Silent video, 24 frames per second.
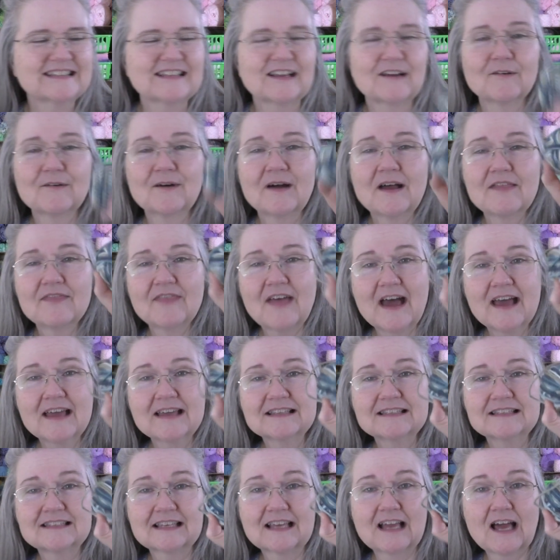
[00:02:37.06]
so that
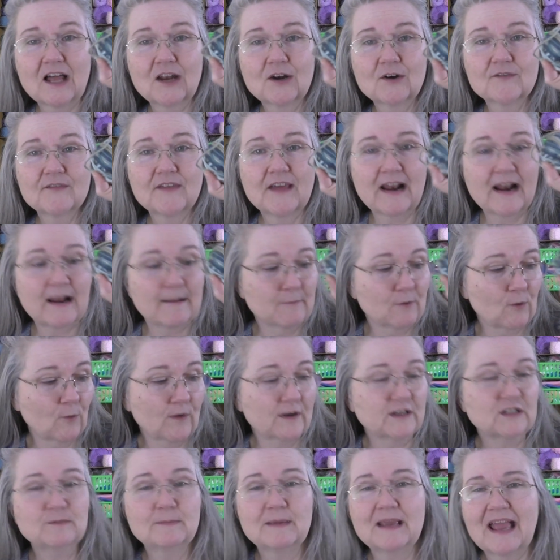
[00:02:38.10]
is the color that I'm
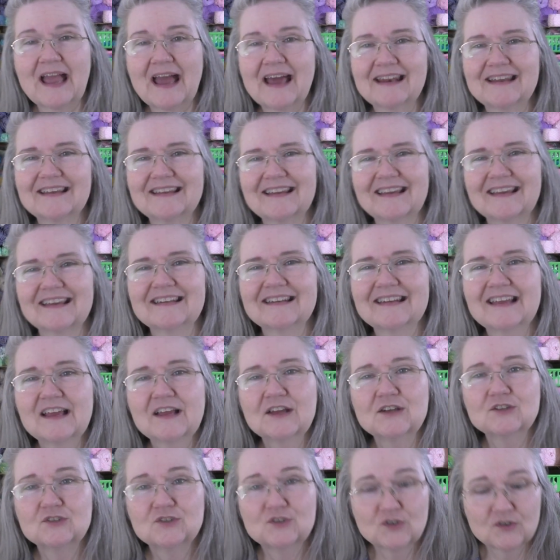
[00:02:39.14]
going to be adding in
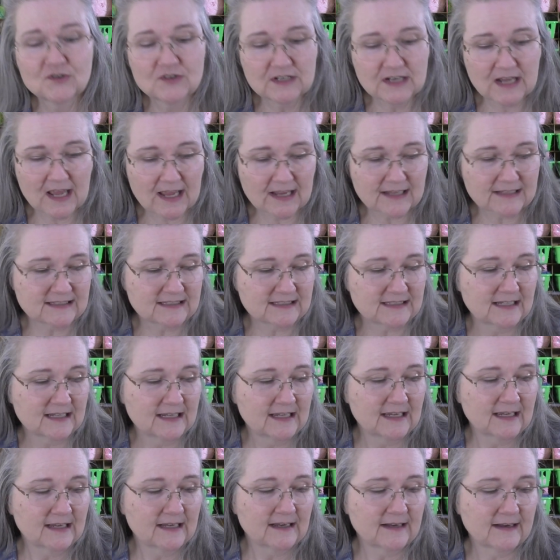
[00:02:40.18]
to the next
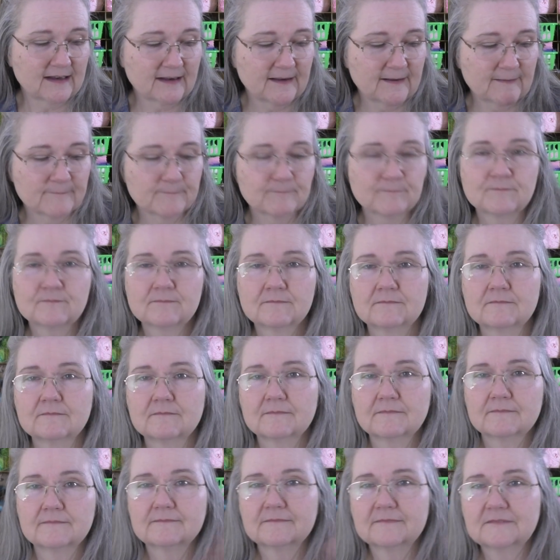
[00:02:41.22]
um,
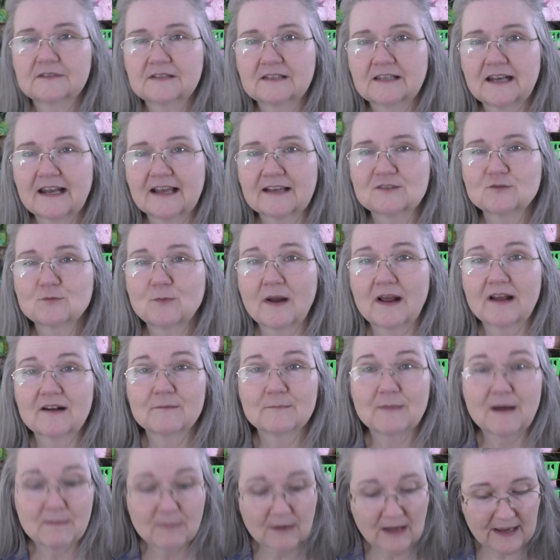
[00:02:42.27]
the next round
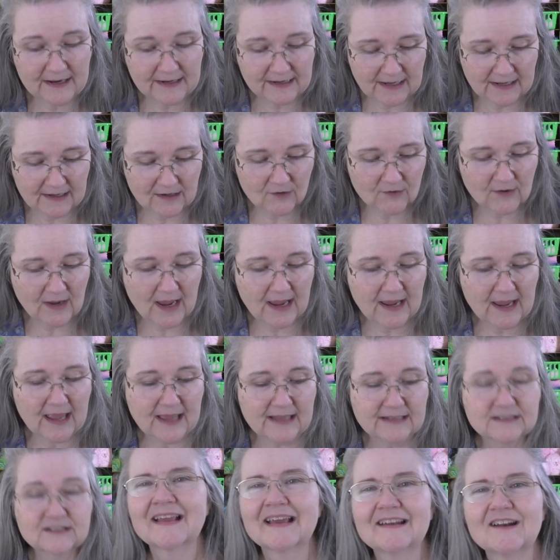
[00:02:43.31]
of my blanket. Okay,
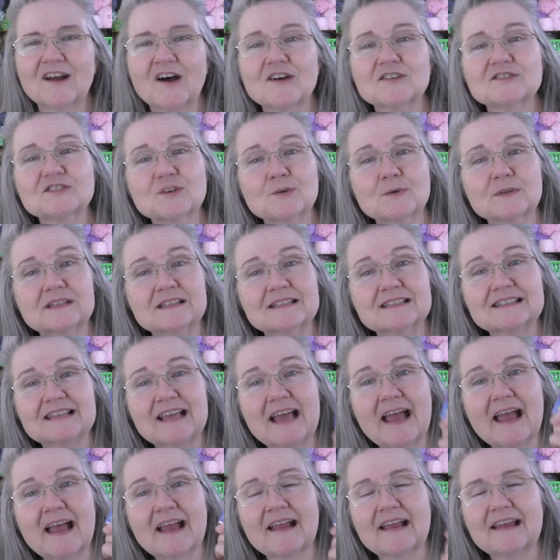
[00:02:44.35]
and and also in the
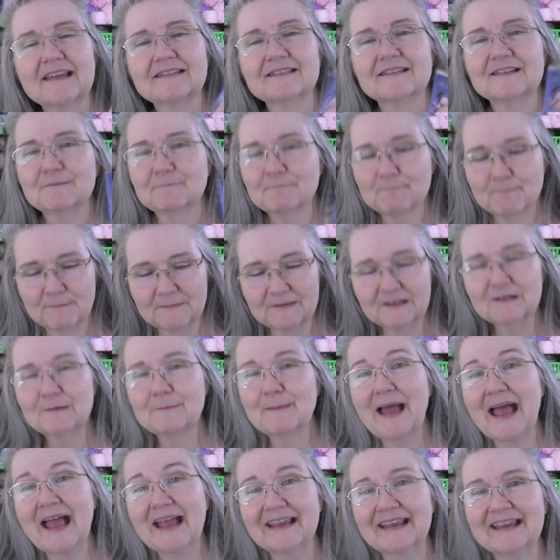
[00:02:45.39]
sat in the little
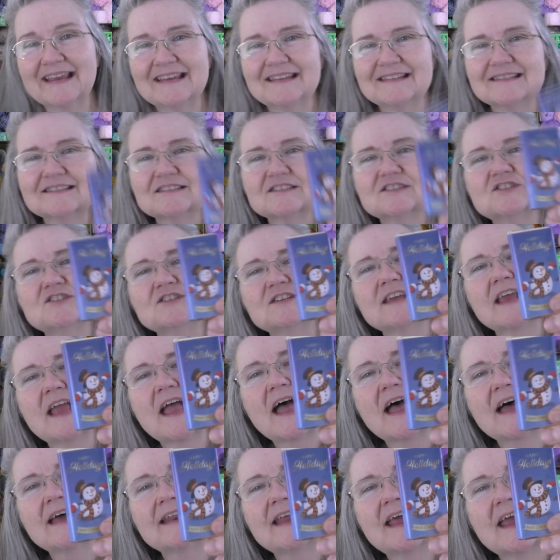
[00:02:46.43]
baggie, she
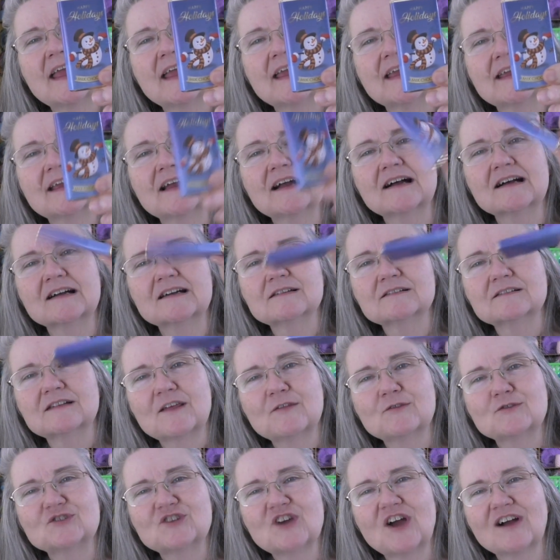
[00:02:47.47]
had a uh,
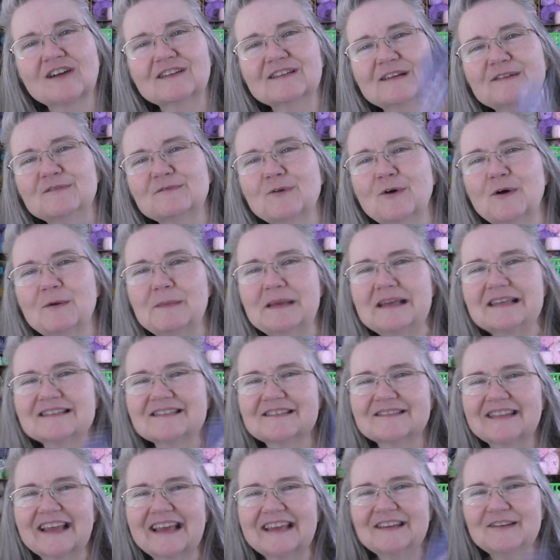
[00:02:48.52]
another chocolate for me.
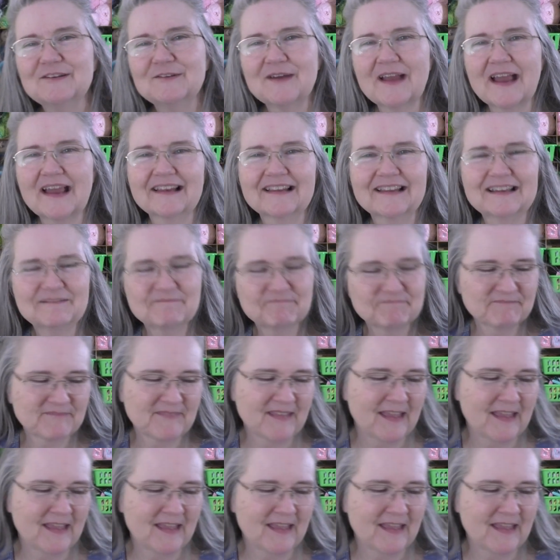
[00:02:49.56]
So thank you, Kayla.